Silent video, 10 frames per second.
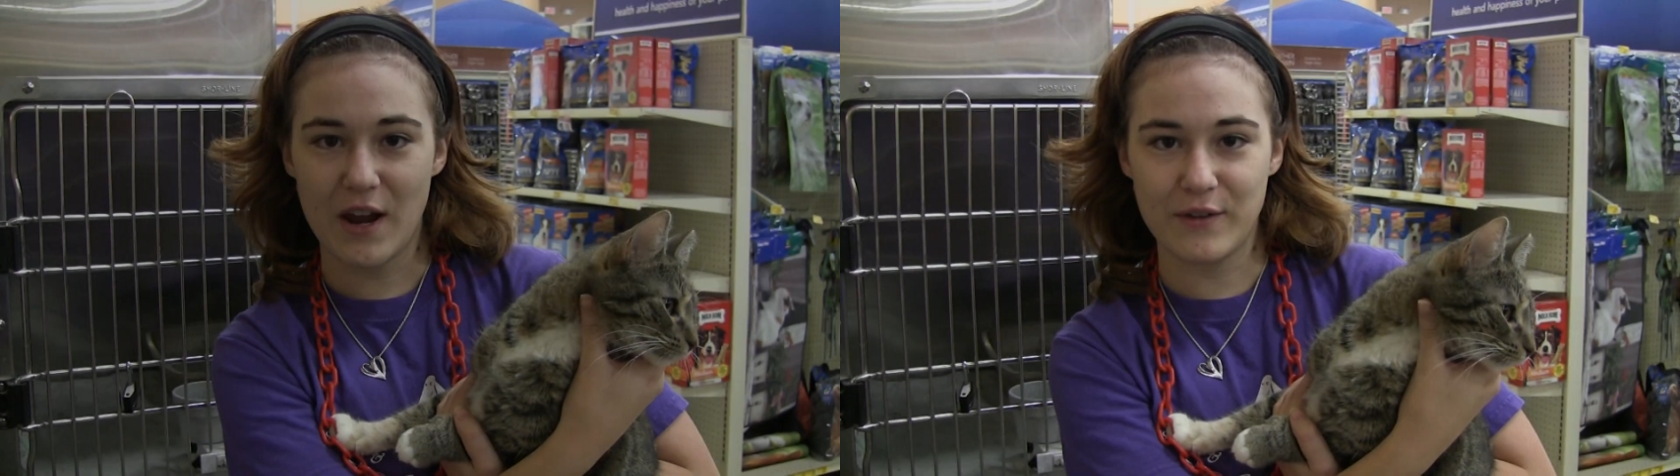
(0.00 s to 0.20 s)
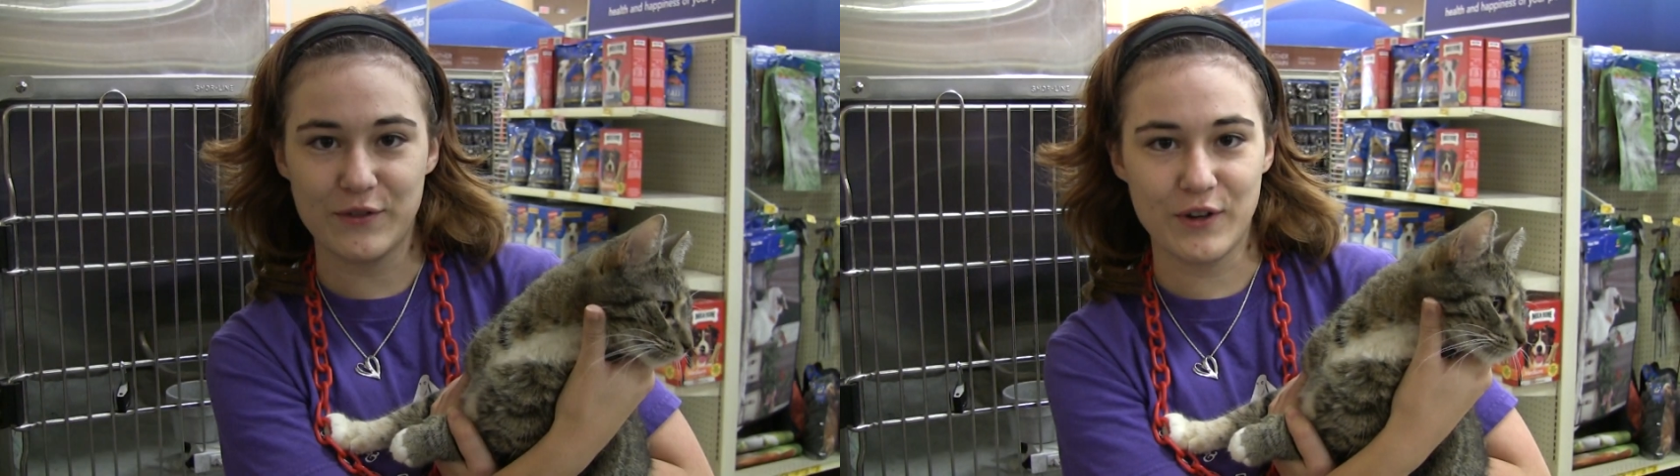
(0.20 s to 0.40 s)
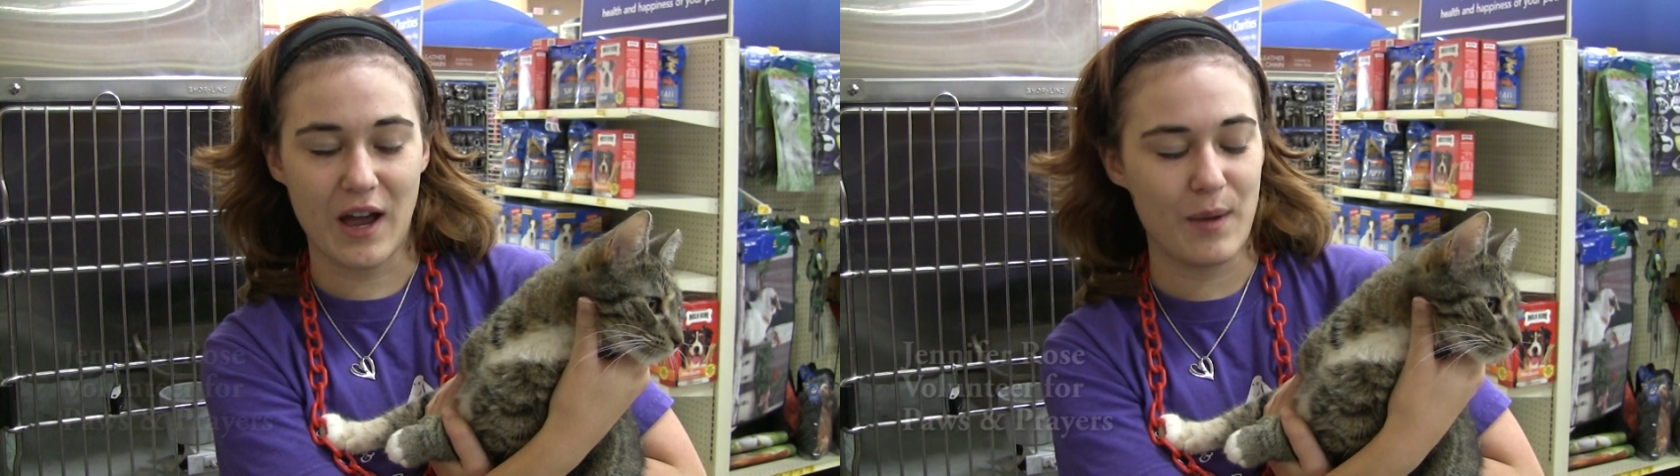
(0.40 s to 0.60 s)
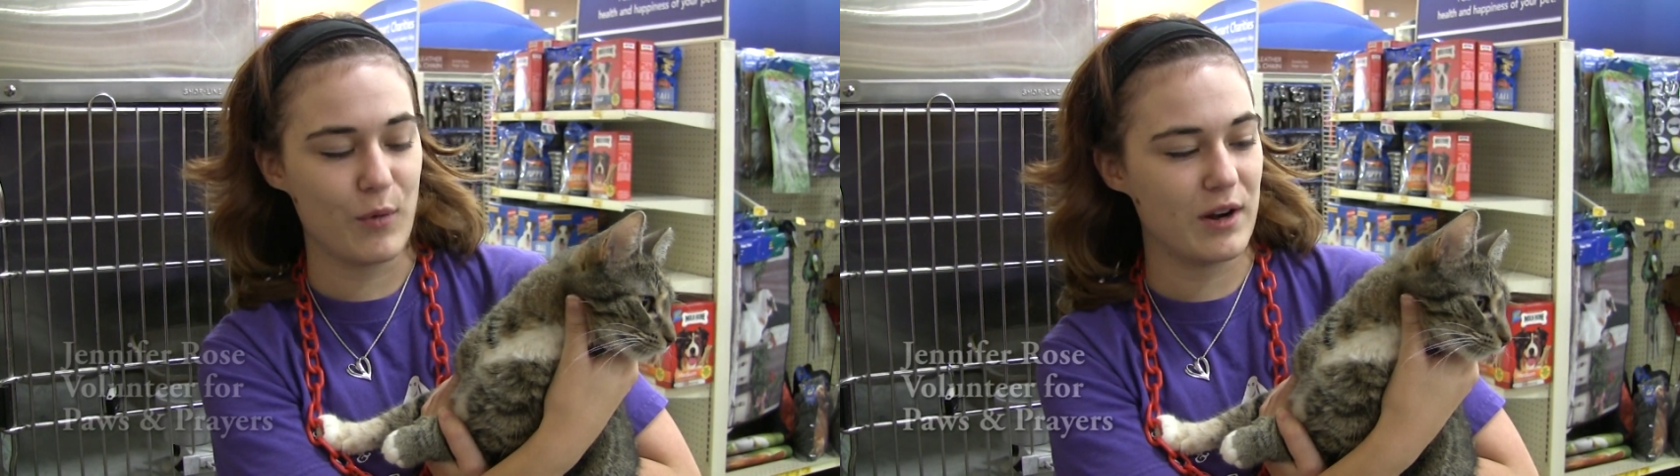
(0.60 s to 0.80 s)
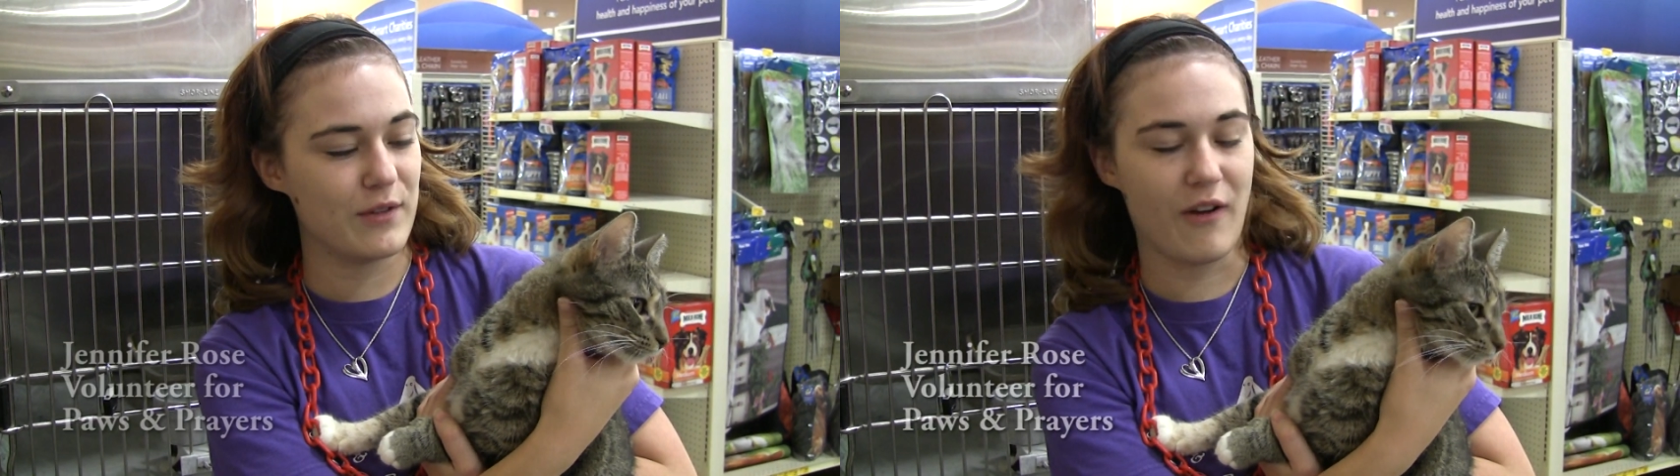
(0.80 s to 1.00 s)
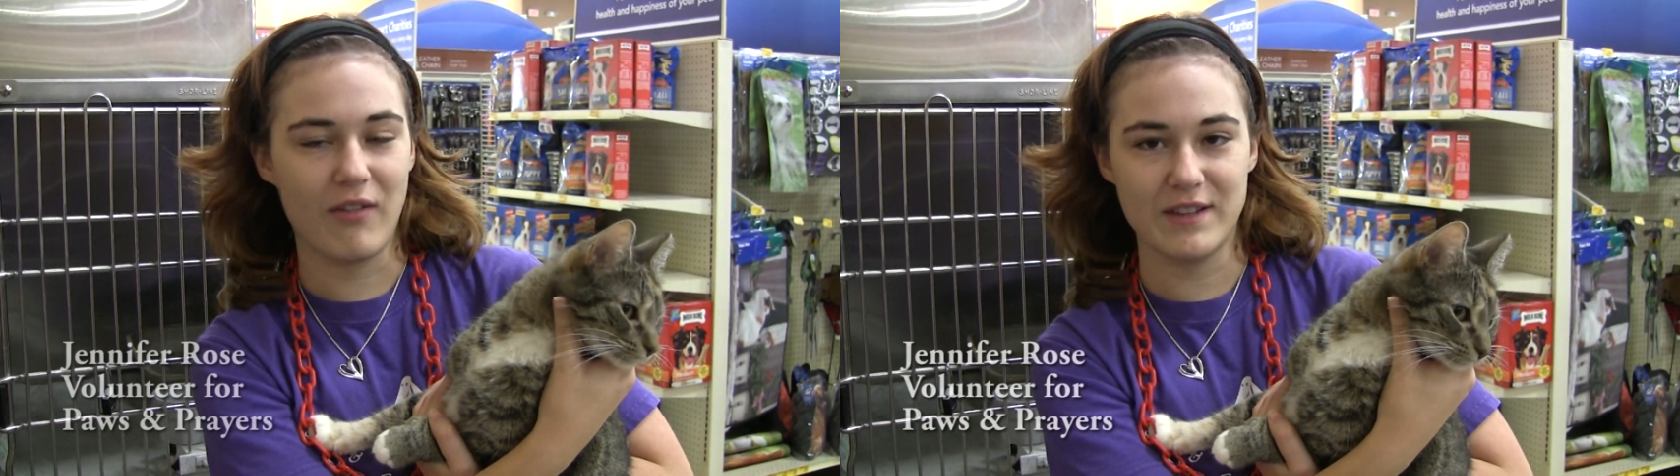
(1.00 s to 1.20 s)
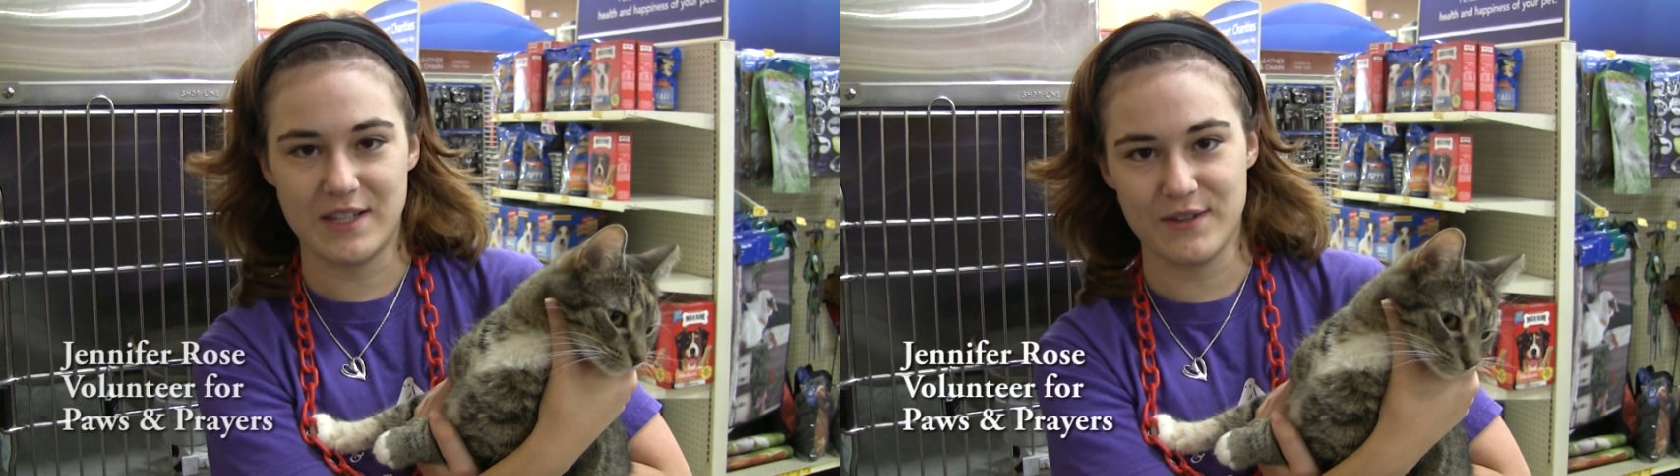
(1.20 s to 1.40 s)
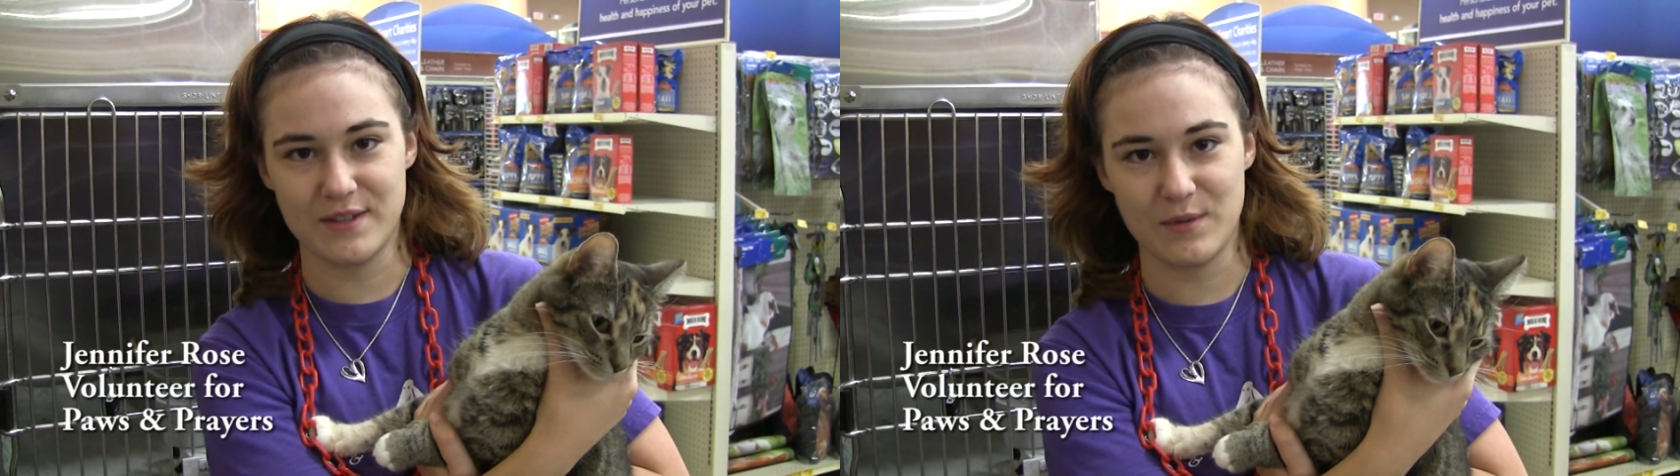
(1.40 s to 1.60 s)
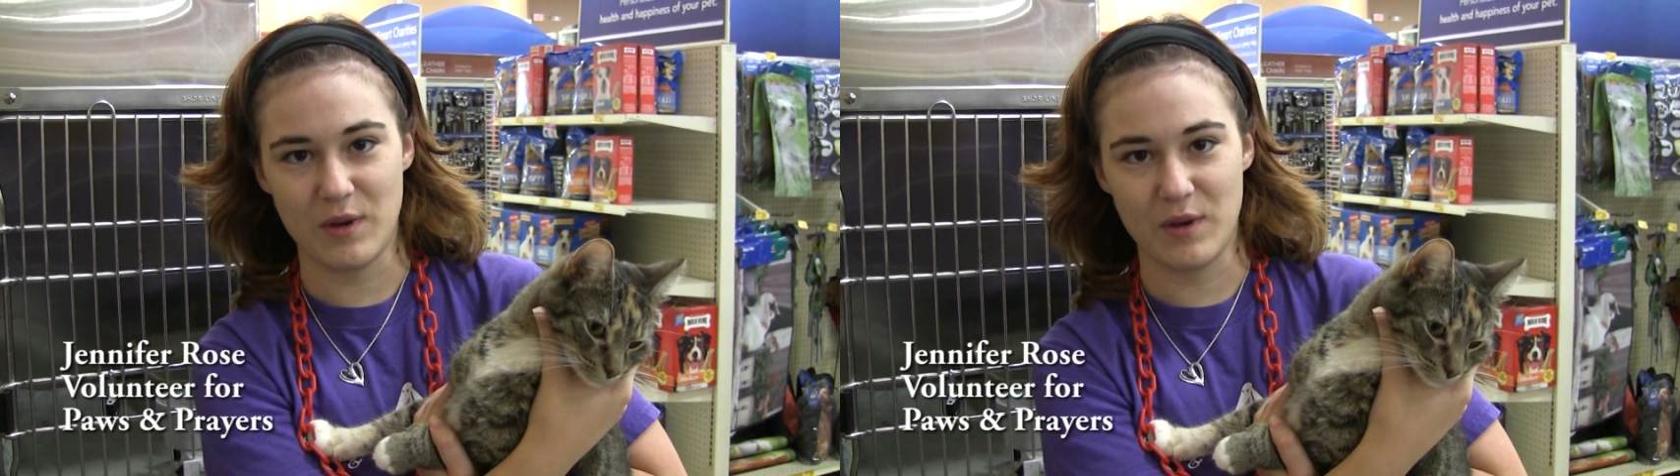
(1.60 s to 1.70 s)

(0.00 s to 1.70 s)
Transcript: Jennifer. I'm one of the volunteers